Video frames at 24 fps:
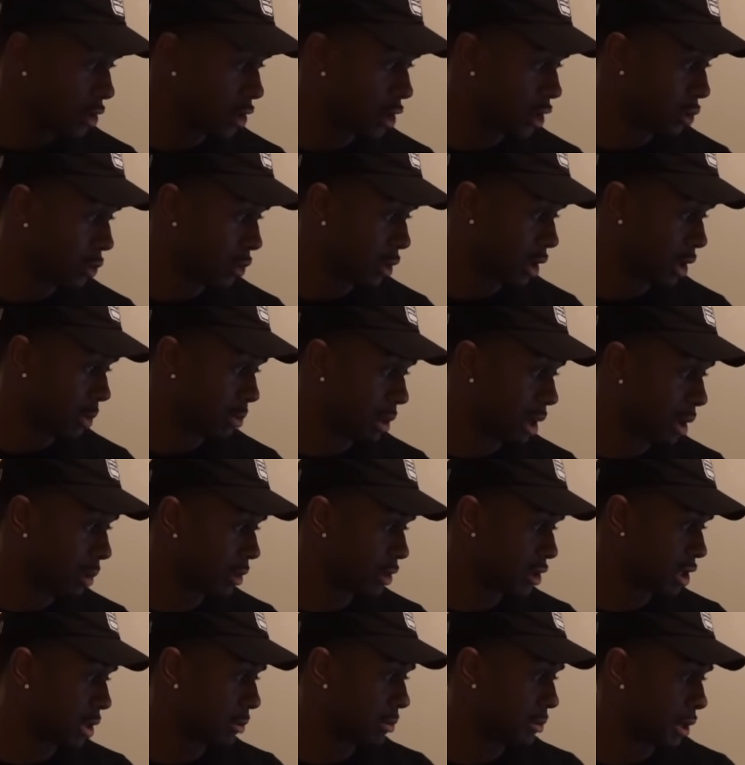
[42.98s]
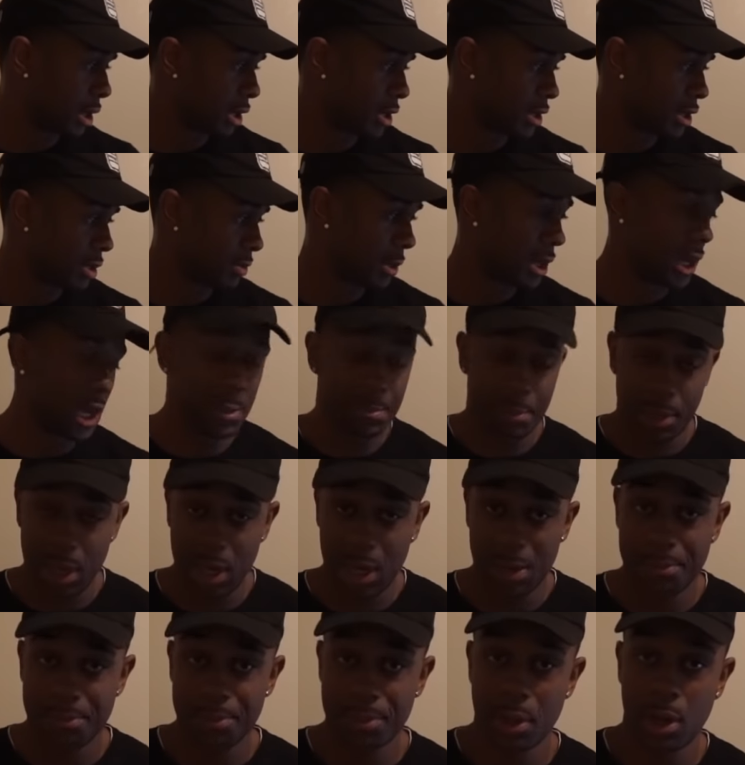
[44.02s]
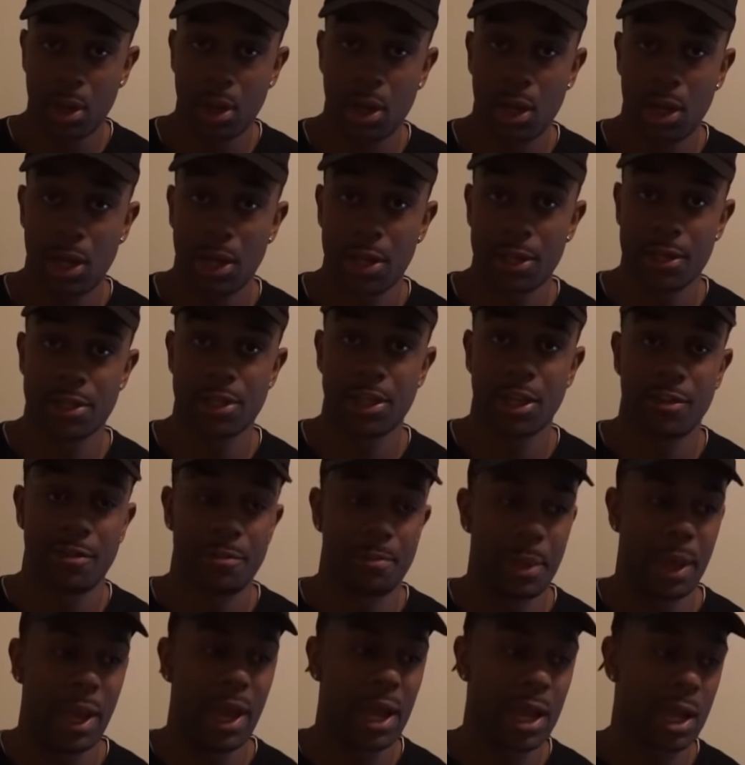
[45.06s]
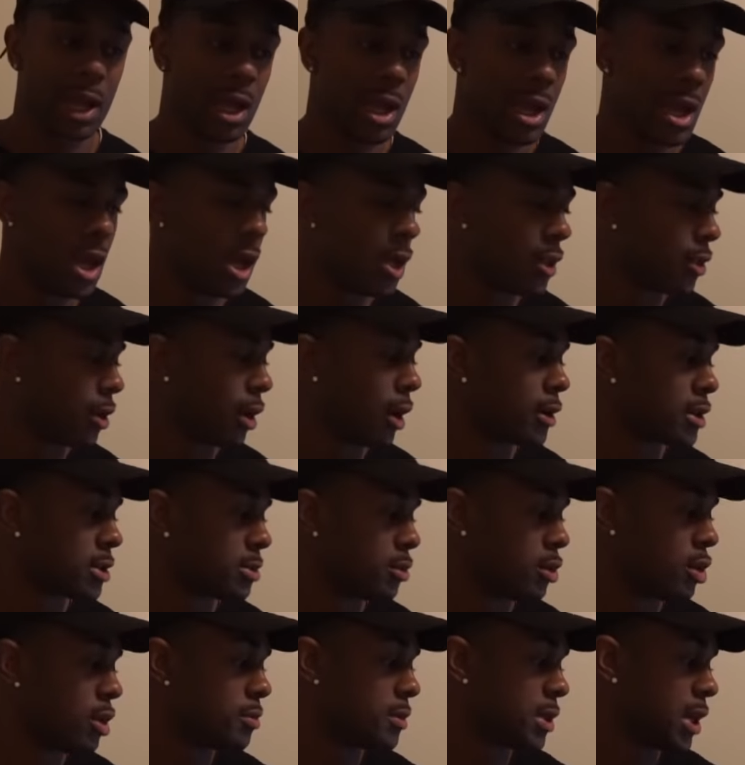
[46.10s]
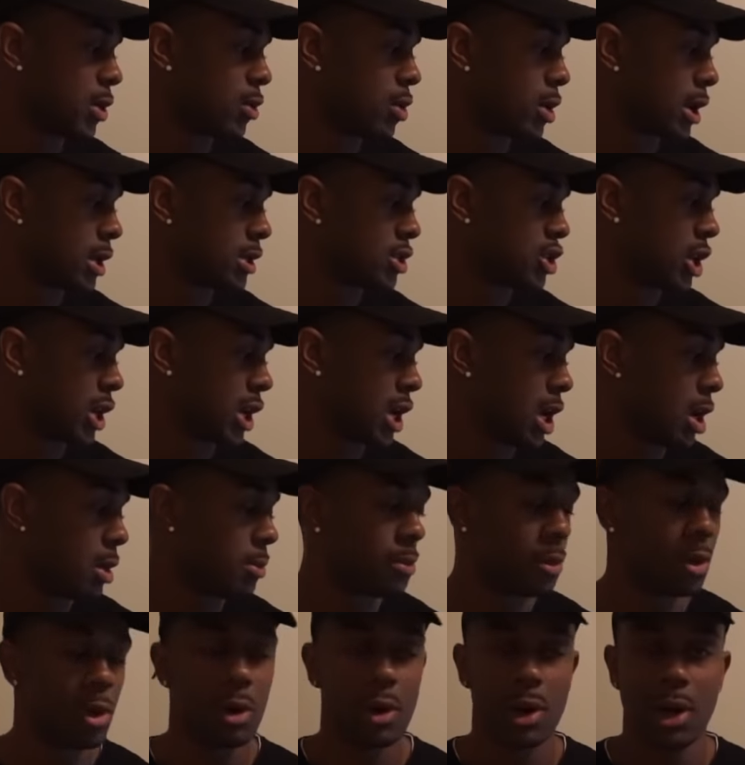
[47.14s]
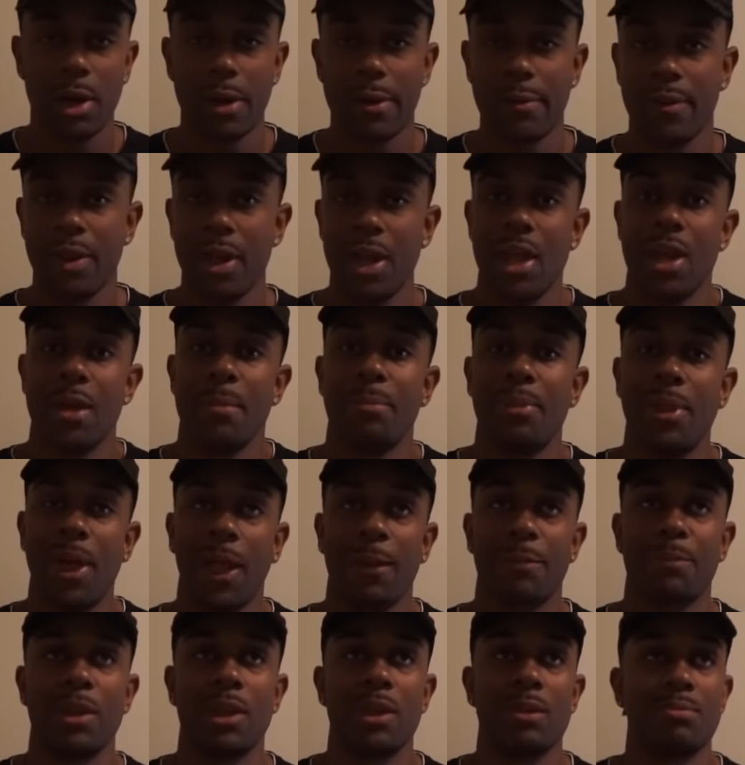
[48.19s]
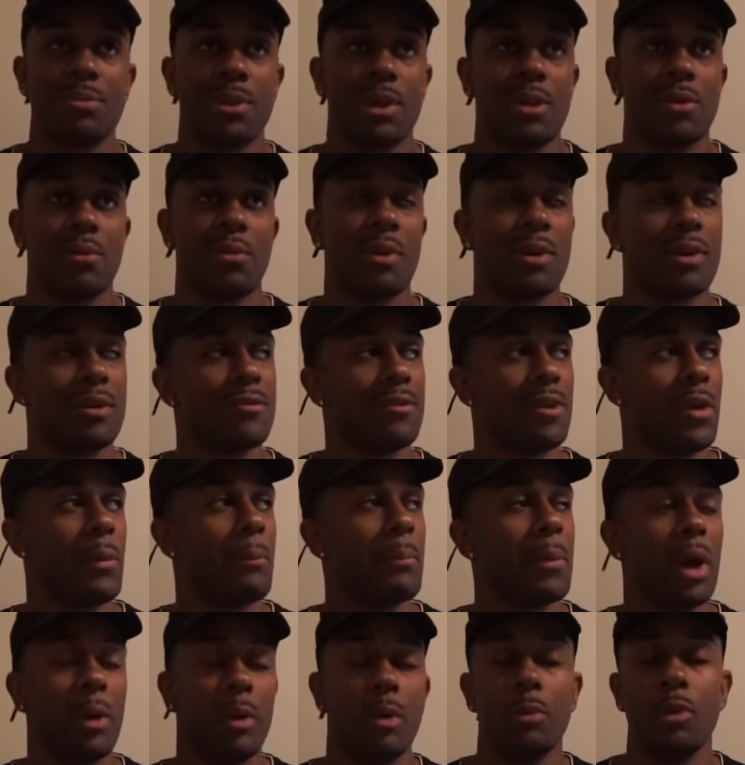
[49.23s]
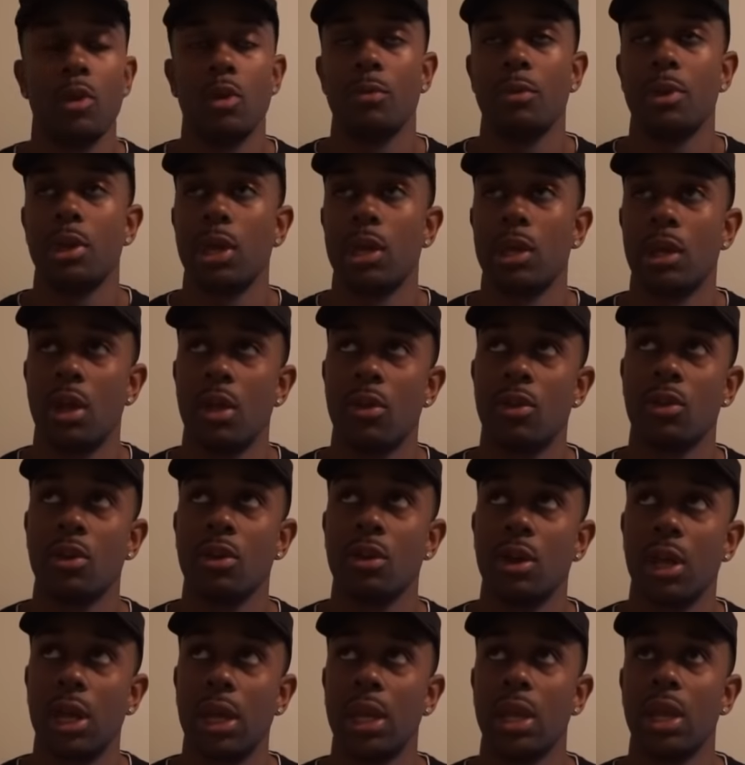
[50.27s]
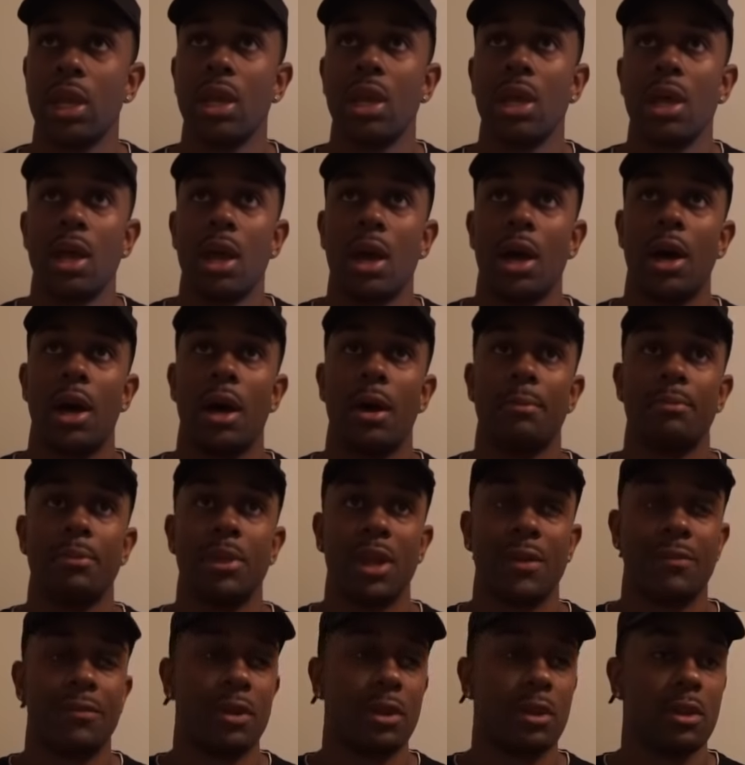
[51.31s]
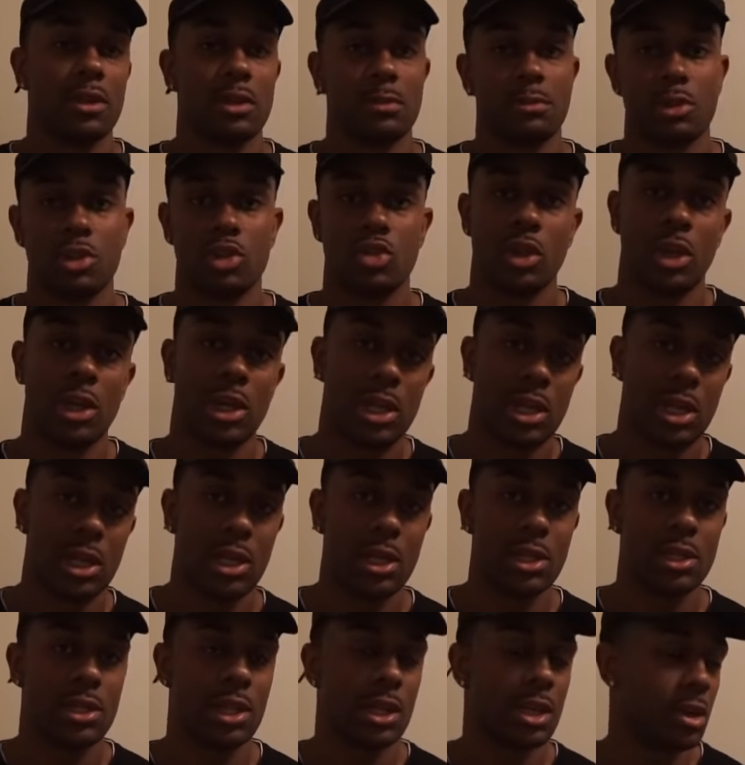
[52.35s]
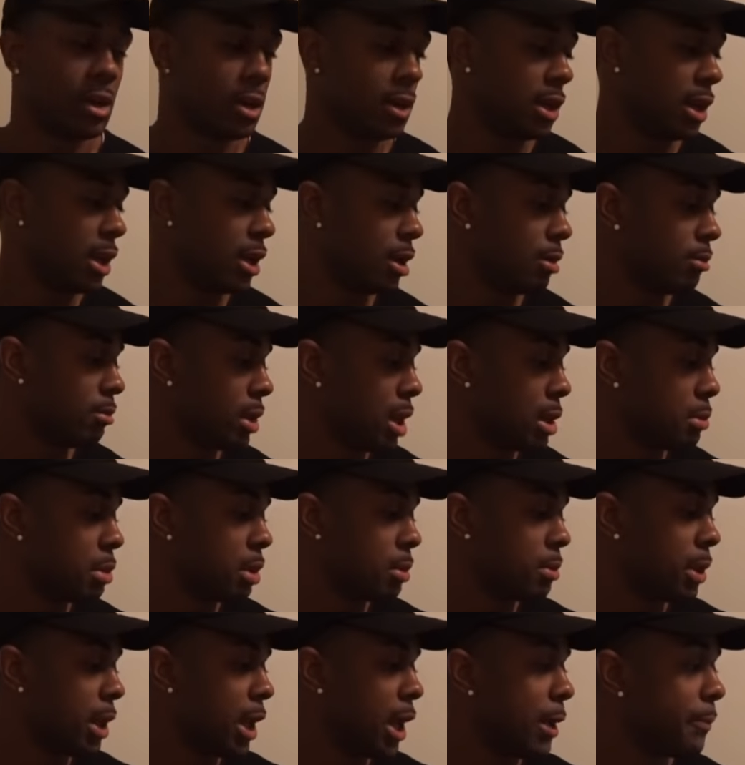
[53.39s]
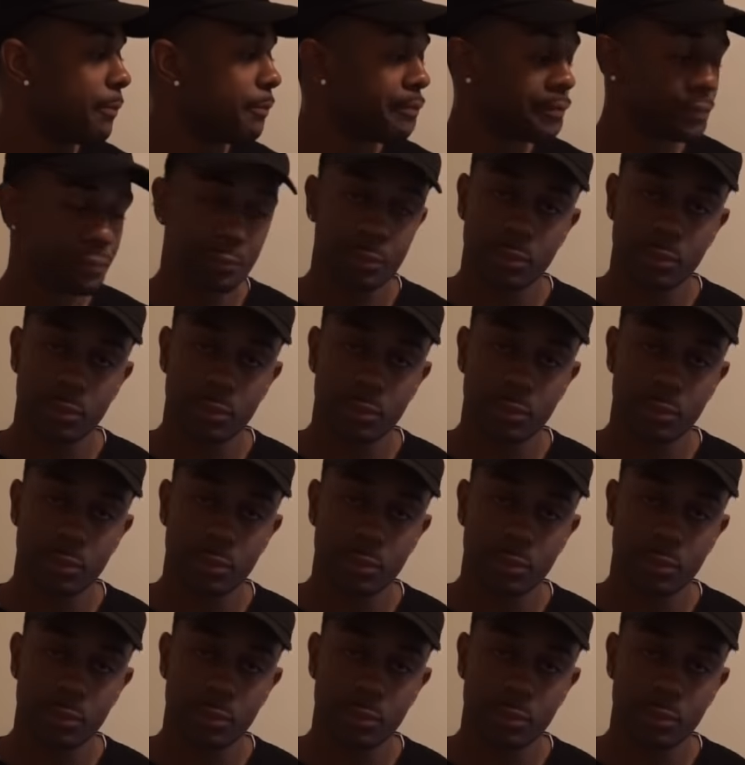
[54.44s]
So we're gonna probably start bringing some K-pop uh, stuff back. There are some groups I want to check out more of. Blackpink being one of them, Mamamoo being another, and um, definitely some Stray Kids here and there, blah blah blah.